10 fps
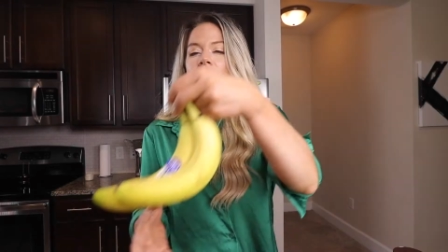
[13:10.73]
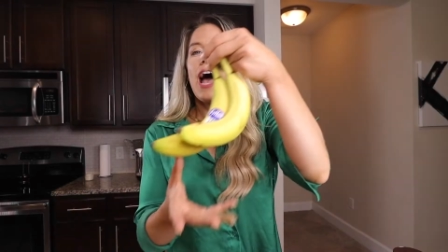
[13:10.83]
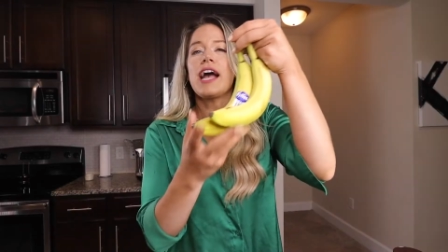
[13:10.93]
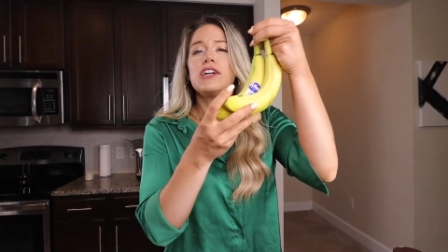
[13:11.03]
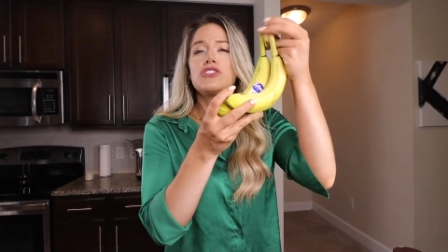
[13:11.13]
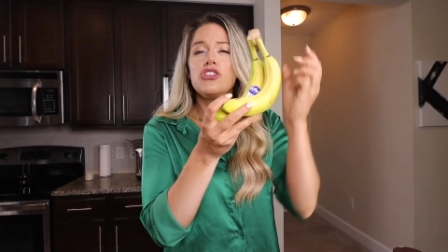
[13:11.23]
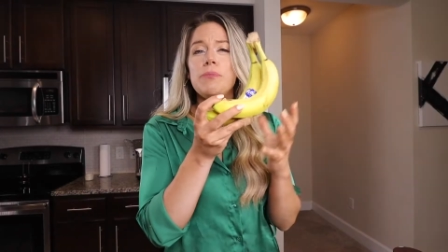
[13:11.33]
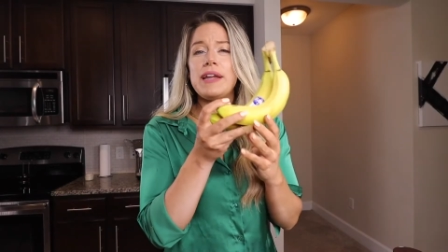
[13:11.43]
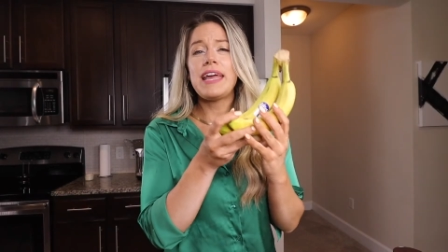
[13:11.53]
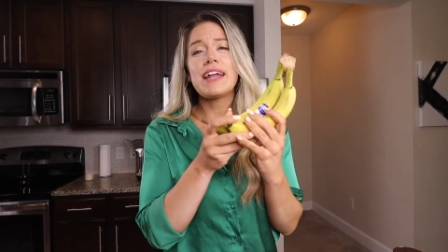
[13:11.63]
I got two
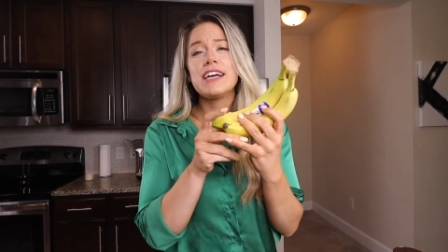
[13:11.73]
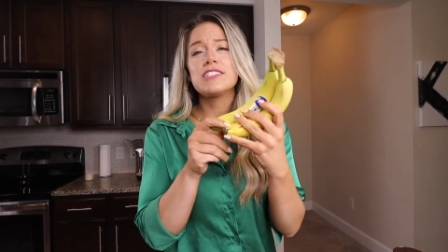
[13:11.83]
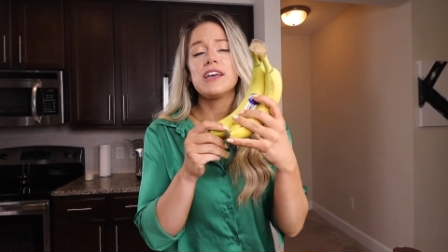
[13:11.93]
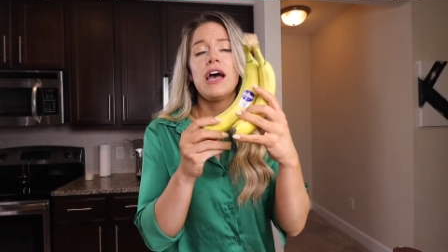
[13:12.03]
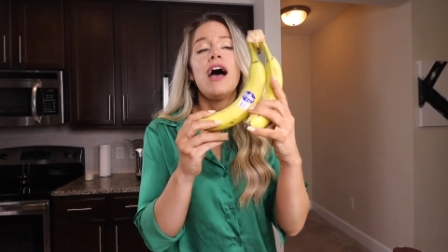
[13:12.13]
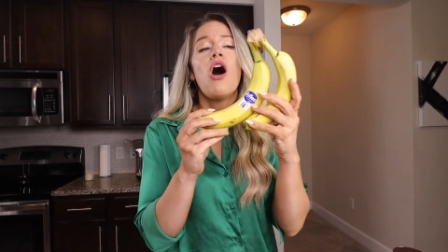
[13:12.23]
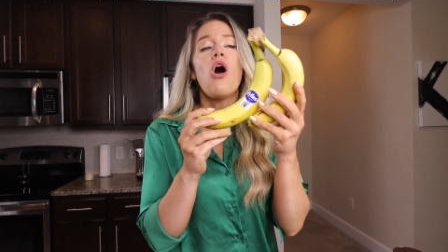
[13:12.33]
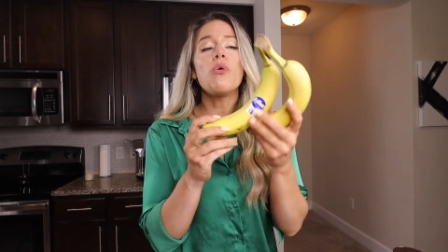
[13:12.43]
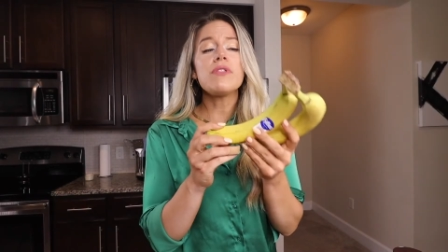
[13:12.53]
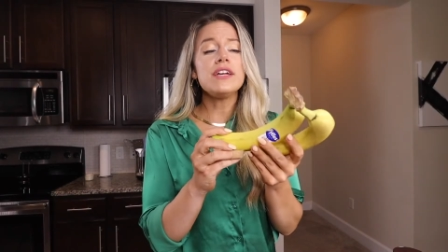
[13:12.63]
bananas,
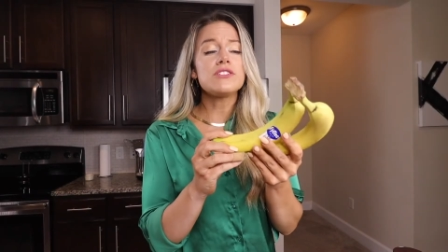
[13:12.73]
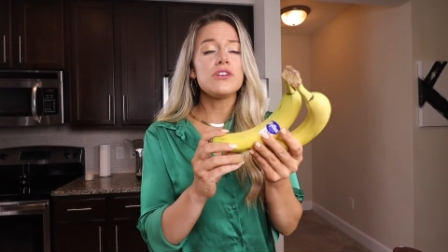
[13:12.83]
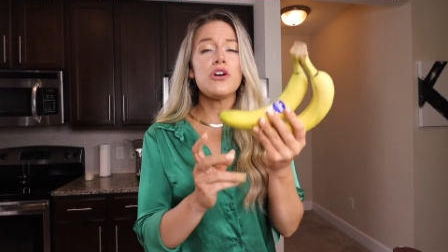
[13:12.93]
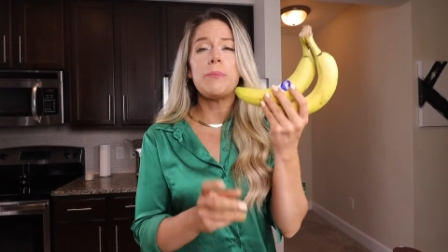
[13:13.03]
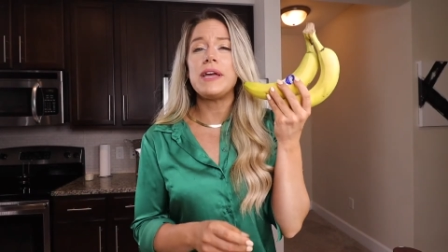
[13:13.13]
only two